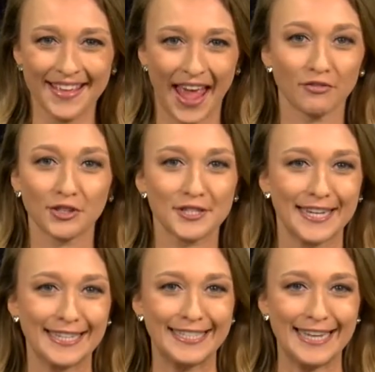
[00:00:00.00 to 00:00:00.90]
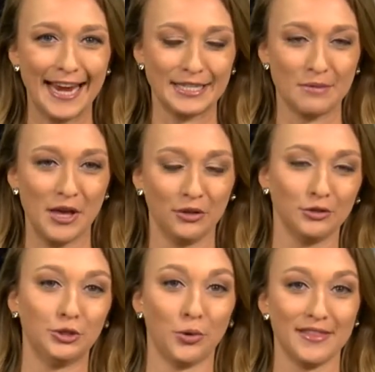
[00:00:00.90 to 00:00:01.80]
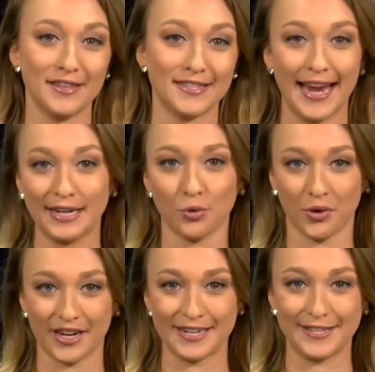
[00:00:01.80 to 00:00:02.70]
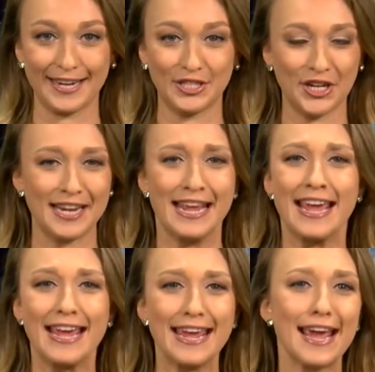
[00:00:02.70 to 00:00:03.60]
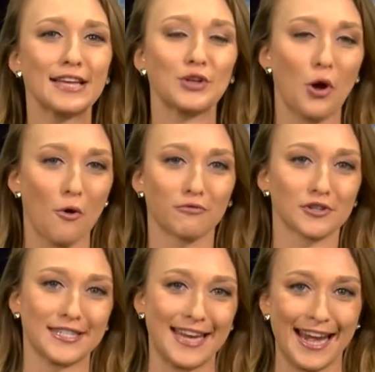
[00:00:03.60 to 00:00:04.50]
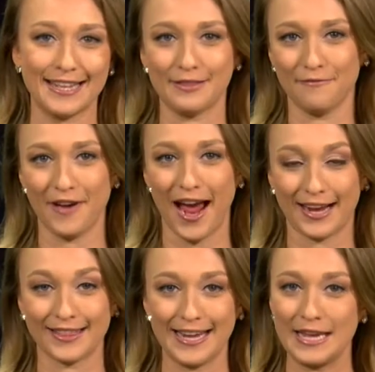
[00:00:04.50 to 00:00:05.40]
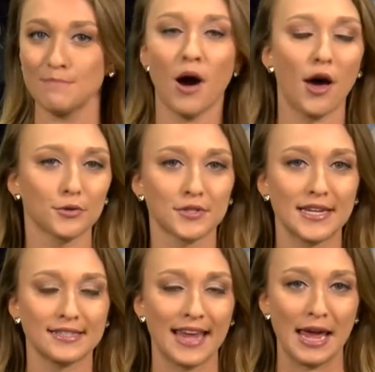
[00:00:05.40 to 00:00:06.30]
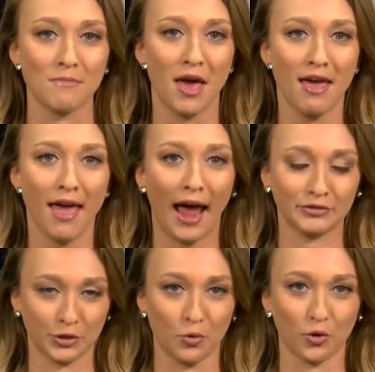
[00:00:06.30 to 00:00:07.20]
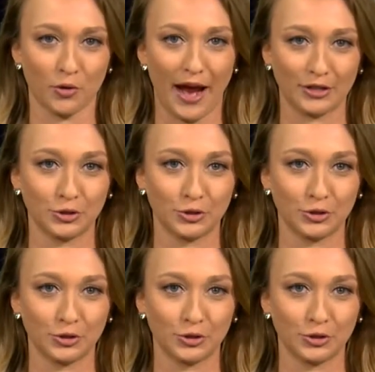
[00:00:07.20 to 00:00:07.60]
Ever since Taysom Hill joined the Saints organization, he has overstated the fact that he models his game after quarterback